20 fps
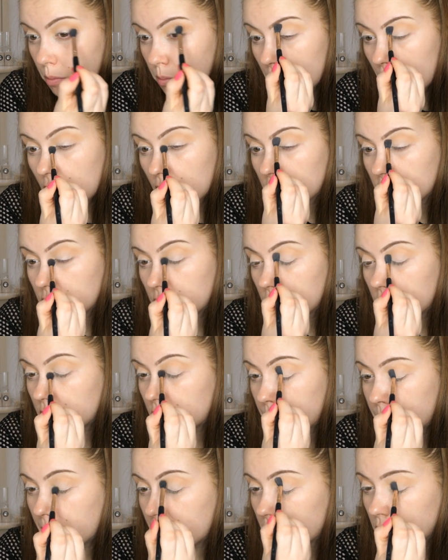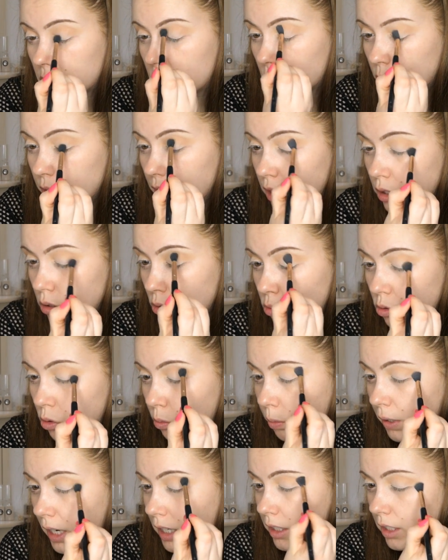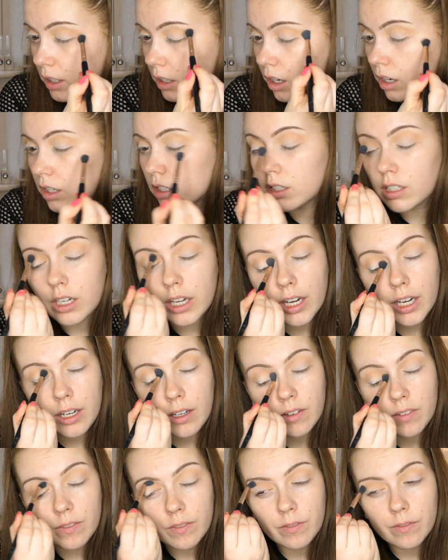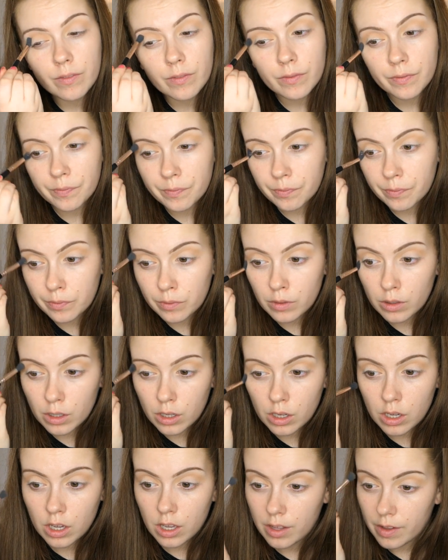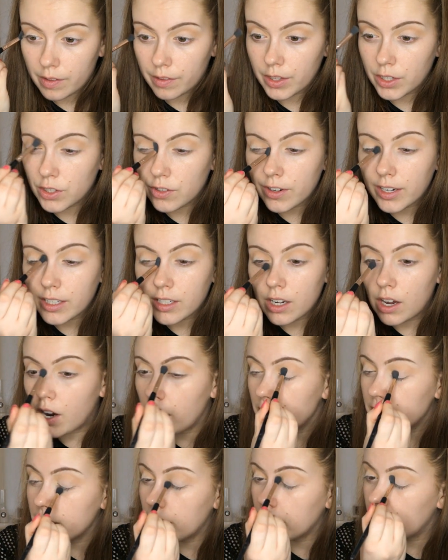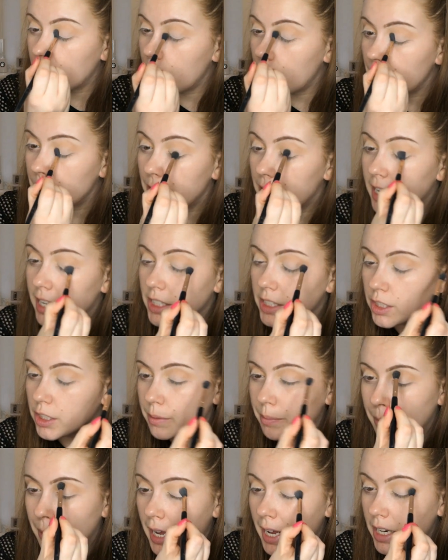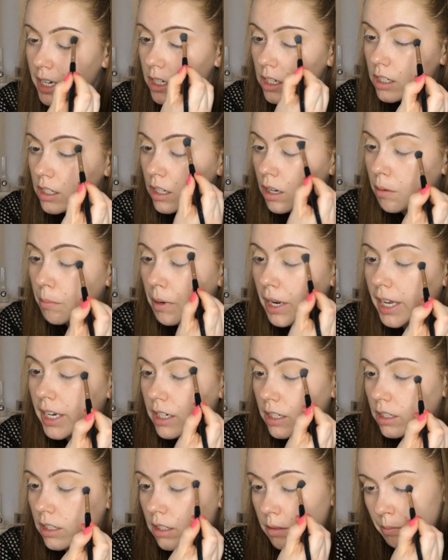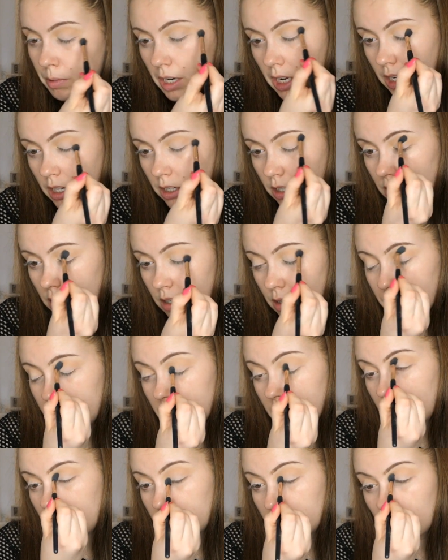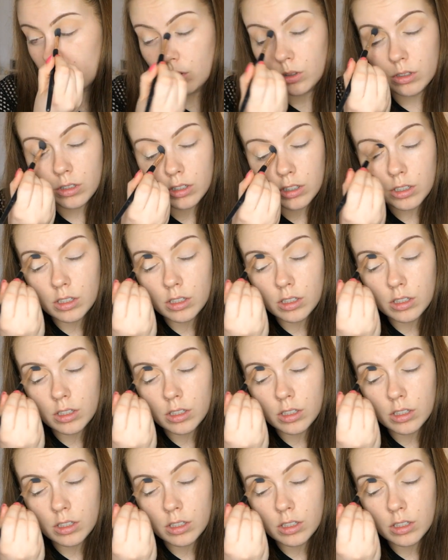brush just to make sure that it's all blended nicely. The trick to eyeshadow is just blend, blend, blend and blend some more.